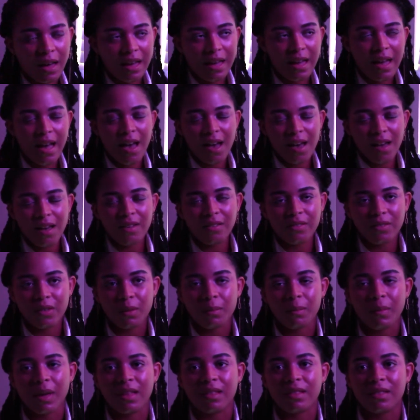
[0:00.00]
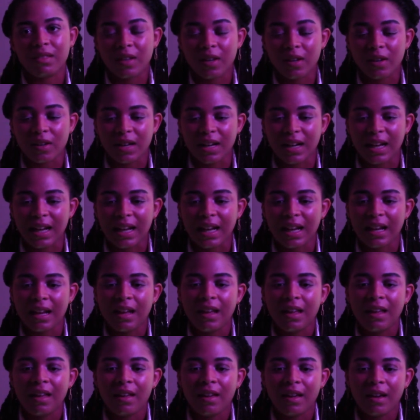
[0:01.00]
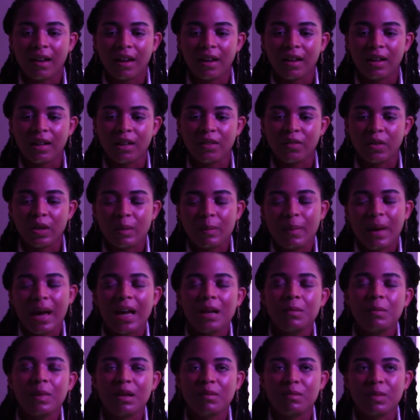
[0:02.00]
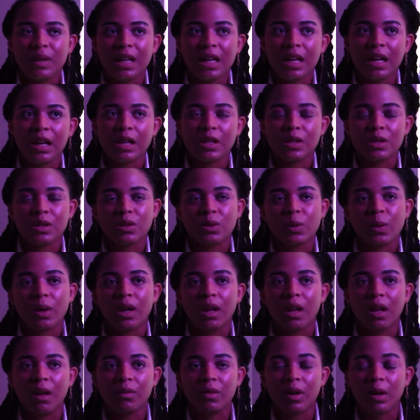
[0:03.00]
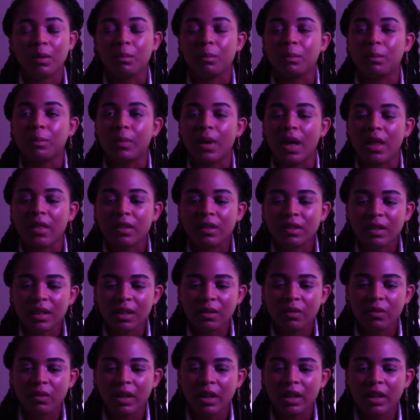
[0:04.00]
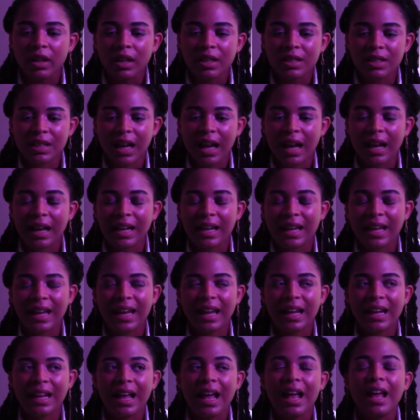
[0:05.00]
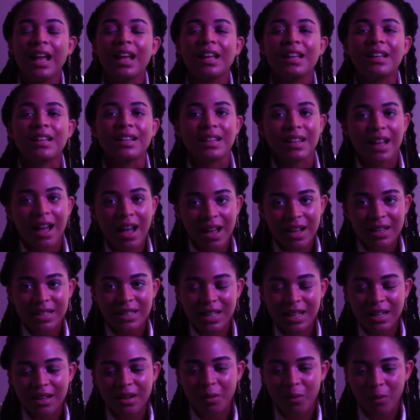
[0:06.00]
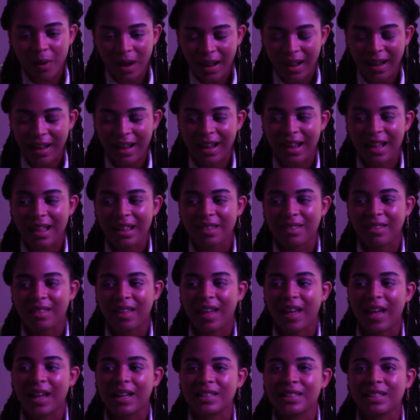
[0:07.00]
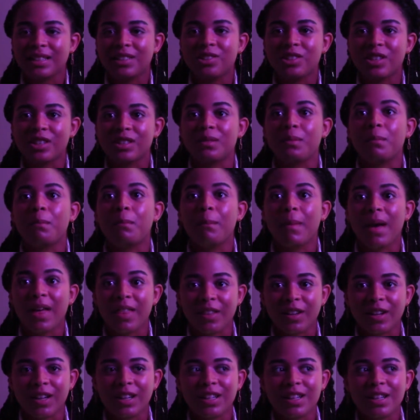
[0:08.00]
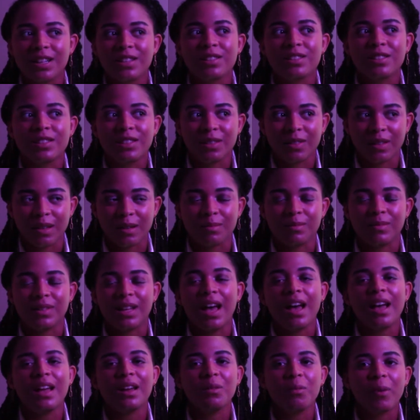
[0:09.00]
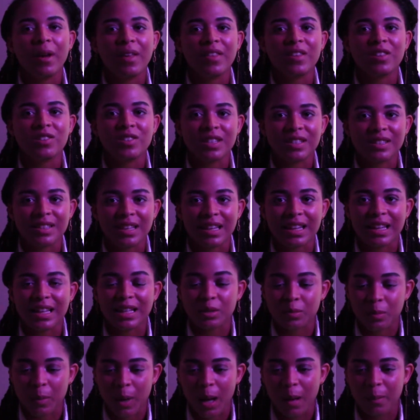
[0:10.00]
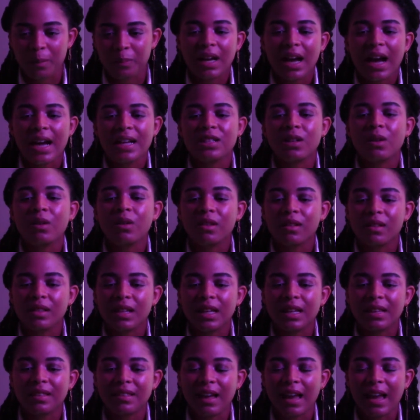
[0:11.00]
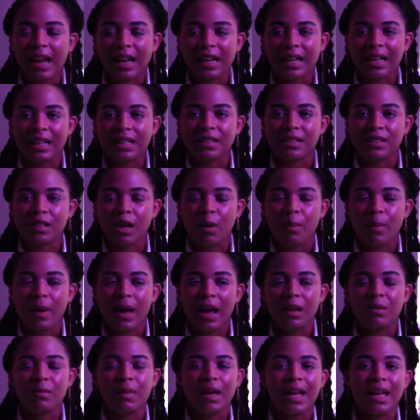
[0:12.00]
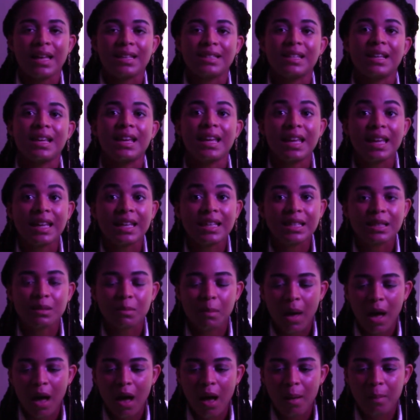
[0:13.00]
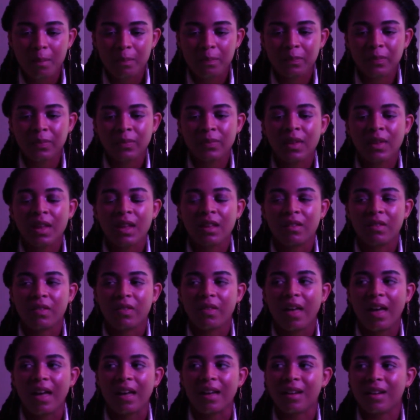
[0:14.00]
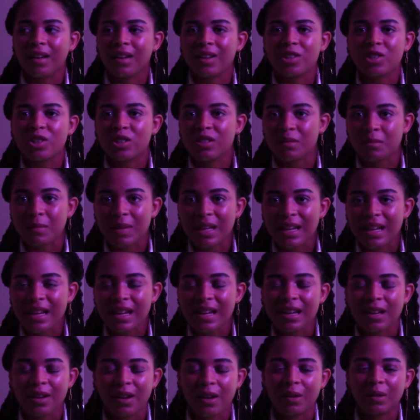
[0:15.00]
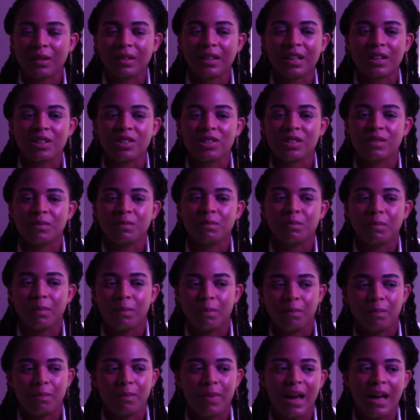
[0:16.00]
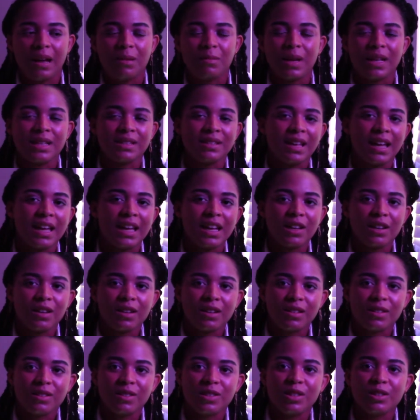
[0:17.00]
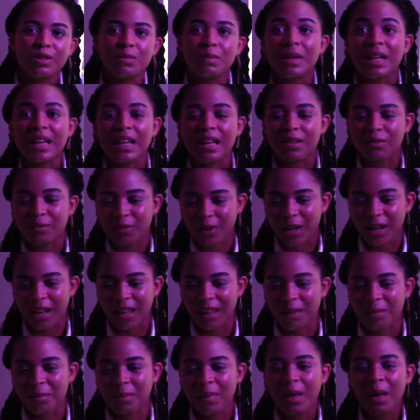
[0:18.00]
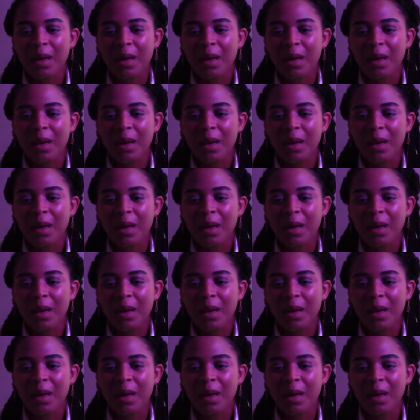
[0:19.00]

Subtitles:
have my theory of Padmé being sort of a motherly figure to Anakin, not in a way that she's a mother to him, not in a way that she's like his mom. I don't think that Anakin saw Padmé as his mom, like Shmi. You know, I don't think Padmé's like Shmi for him.